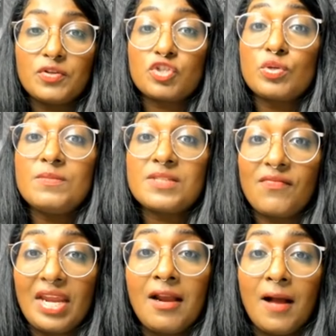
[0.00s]
streams
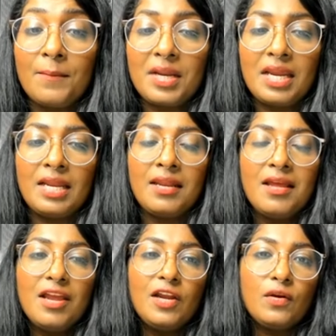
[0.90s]
of income
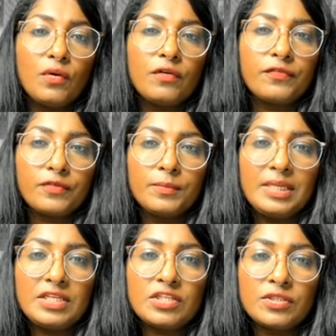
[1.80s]
in order for
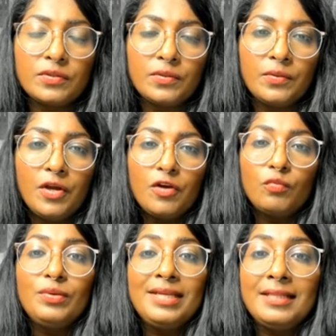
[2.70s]
me to
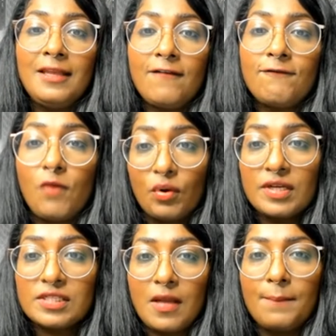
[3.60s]
really
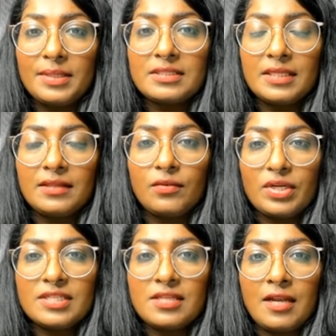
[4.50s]
focus on building the
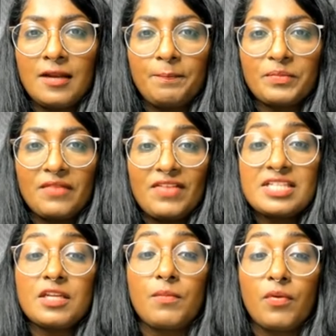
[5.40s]
real estate
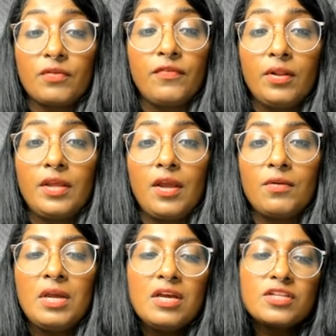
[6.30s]
investing
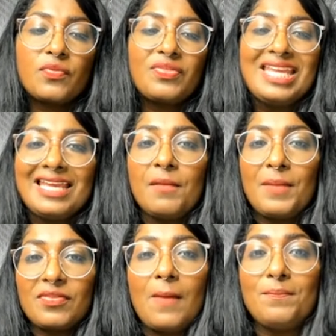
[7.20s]
portfolio. So thinking
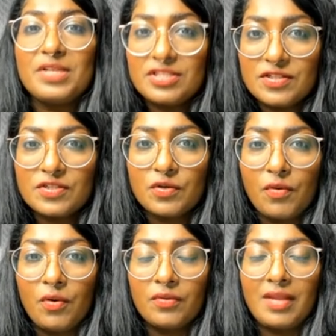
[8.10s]
about that business
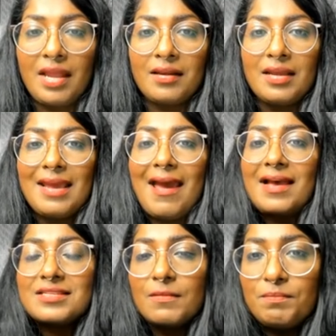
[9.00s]
growth, and
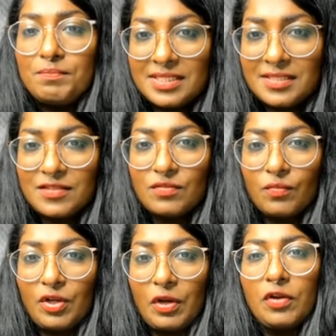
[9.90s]
as a business,
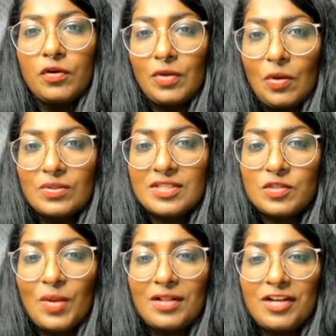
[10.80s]
what are your goals
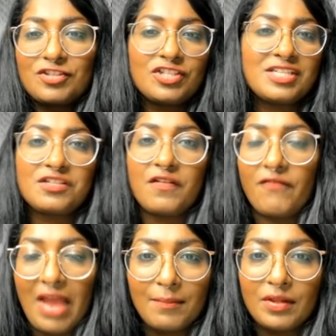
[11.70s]
as well, not just as your
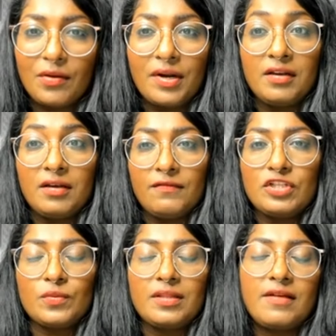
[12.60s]
family or an
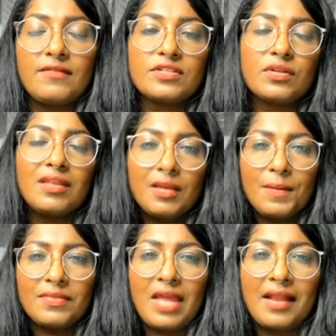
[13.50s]
individual level. So think
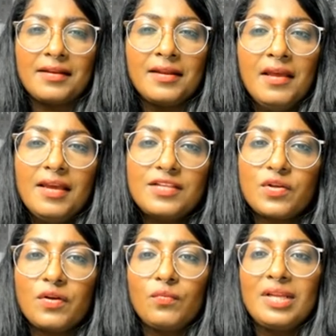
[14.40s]
about that, and
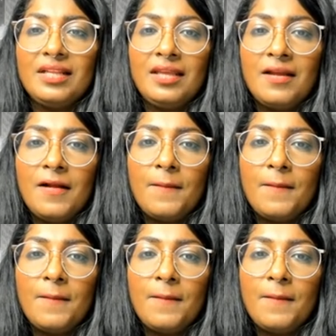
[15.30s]
it's going to really